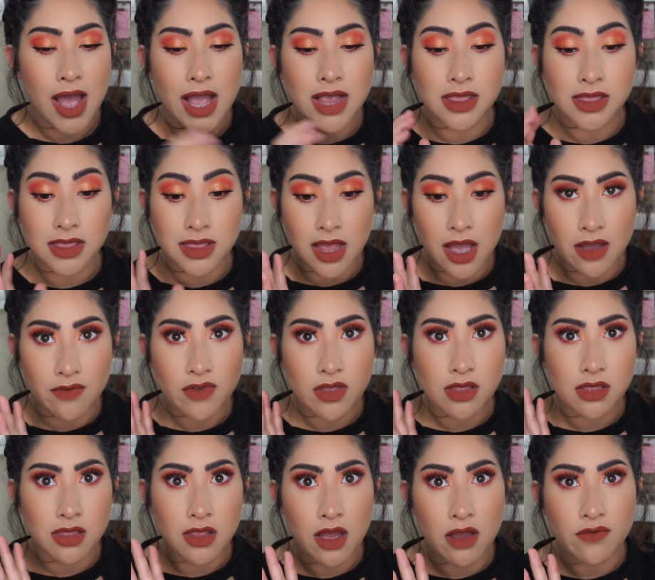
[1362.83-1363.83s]
I
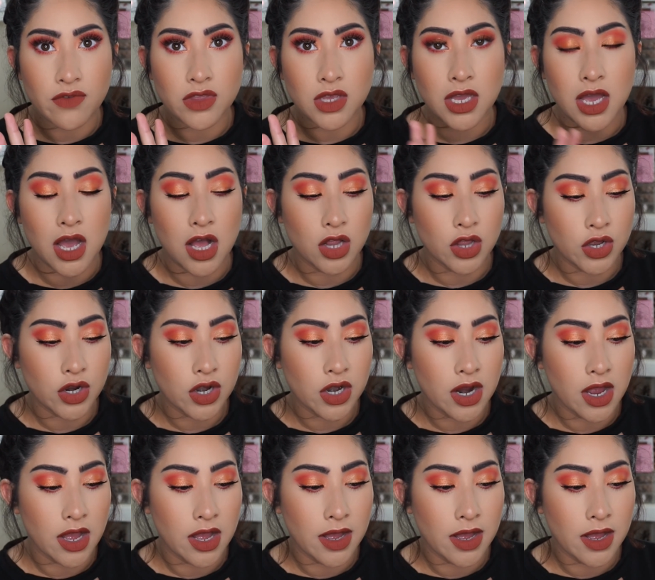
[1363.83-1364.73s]
love the color.